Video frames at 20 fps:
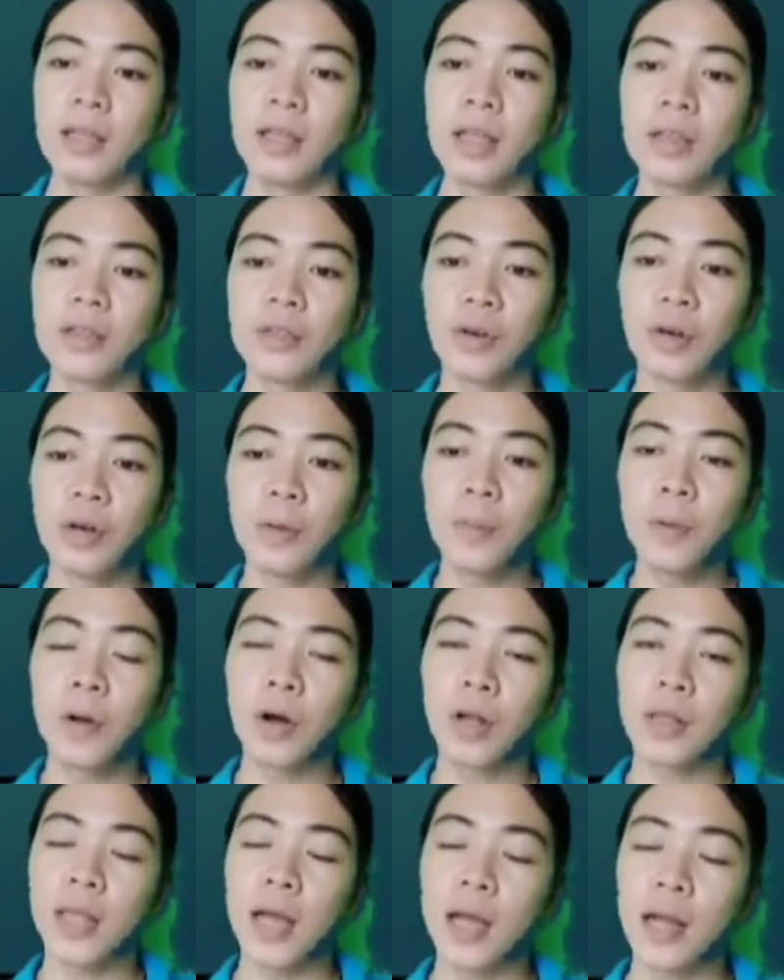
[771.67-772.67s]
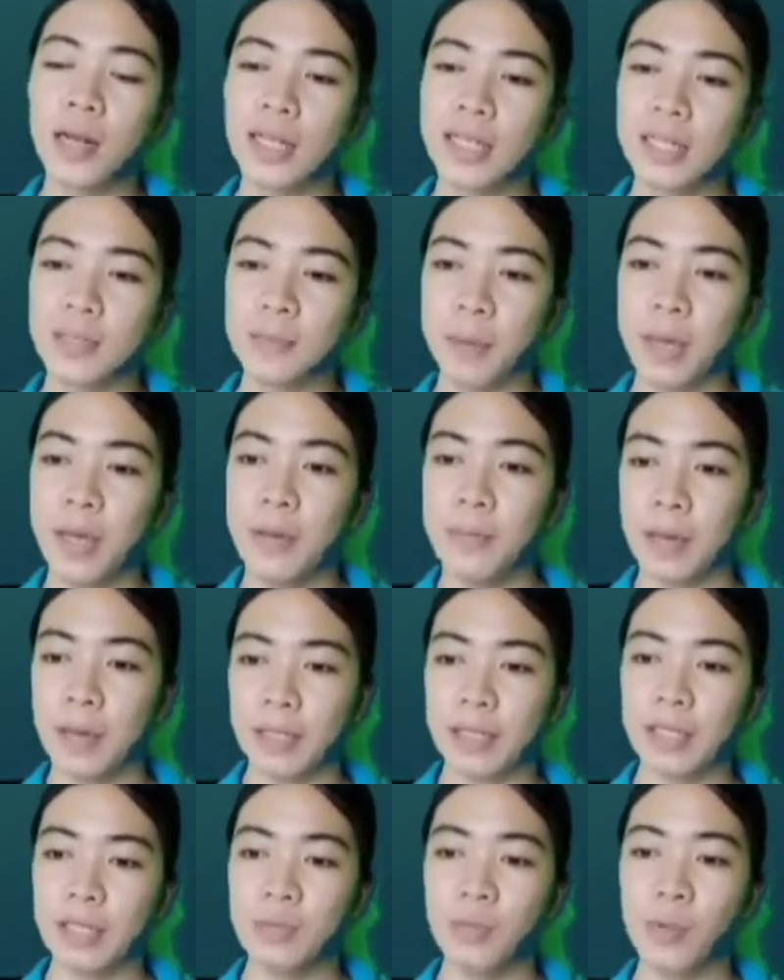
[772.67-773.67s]
The term contactless
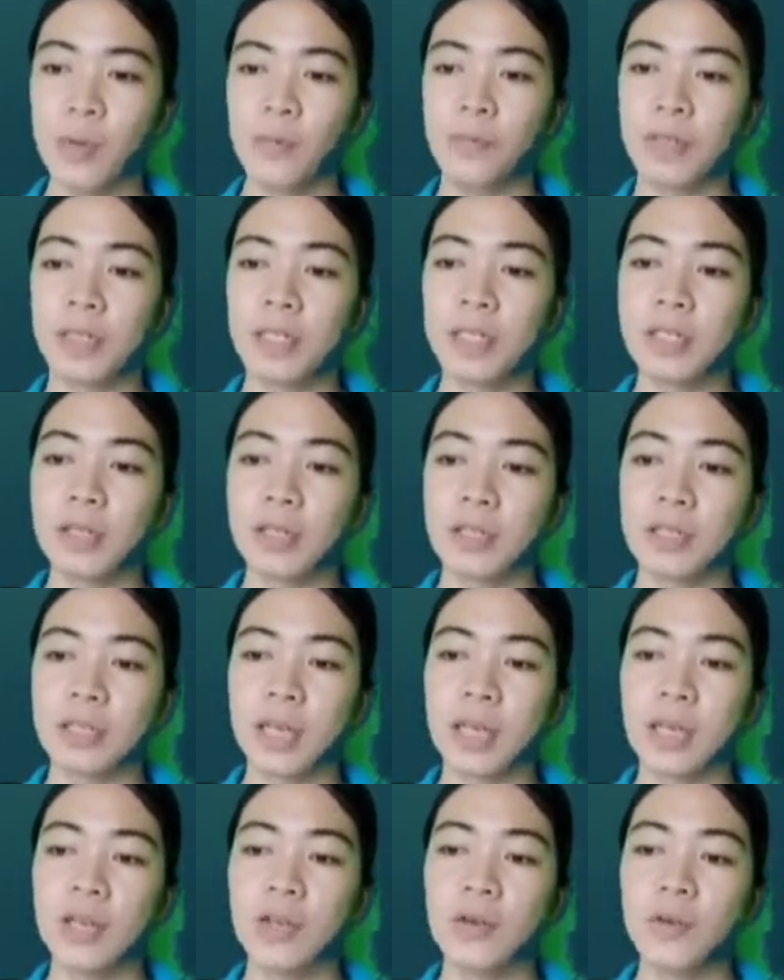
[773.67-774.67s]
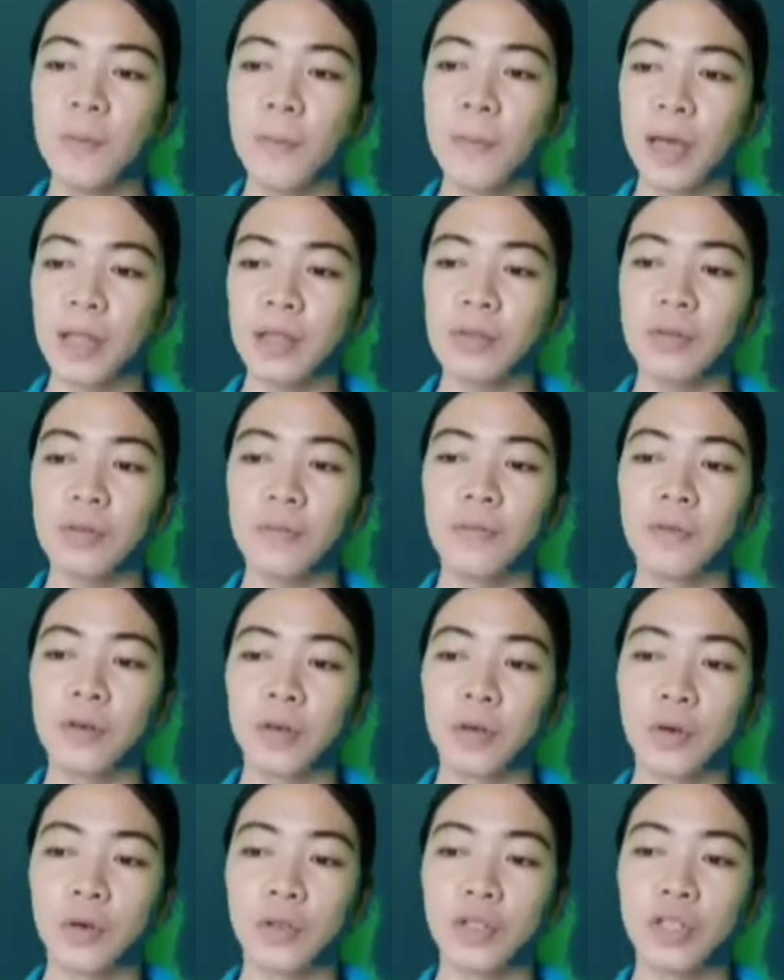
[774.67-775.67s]
payments refers to a secure method
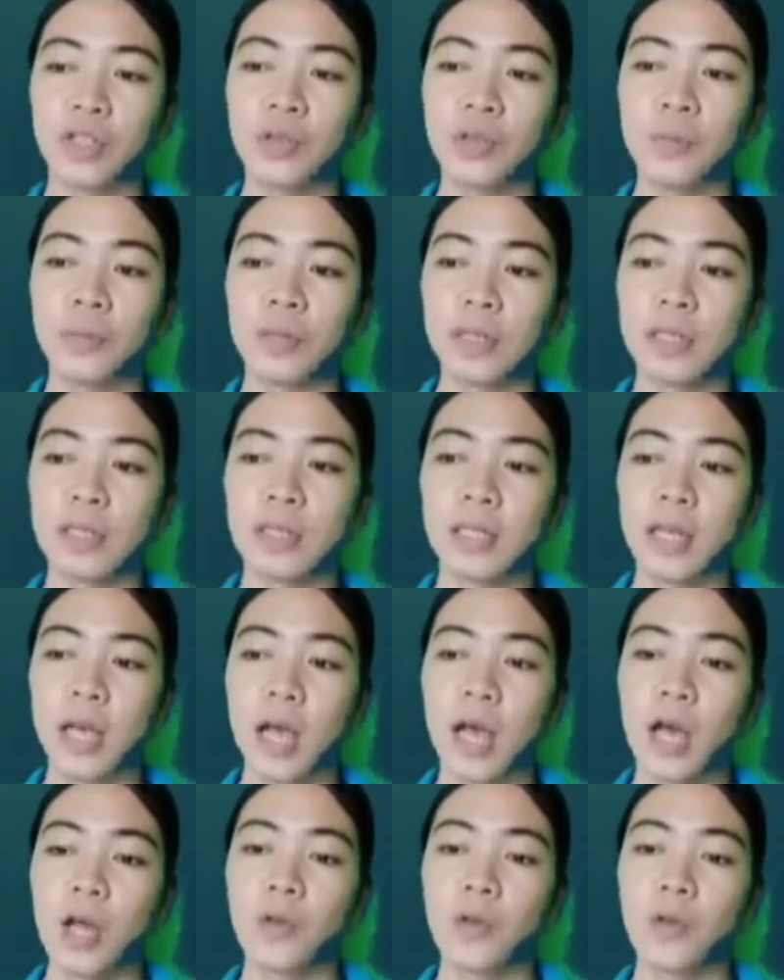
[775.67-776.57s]
for consumers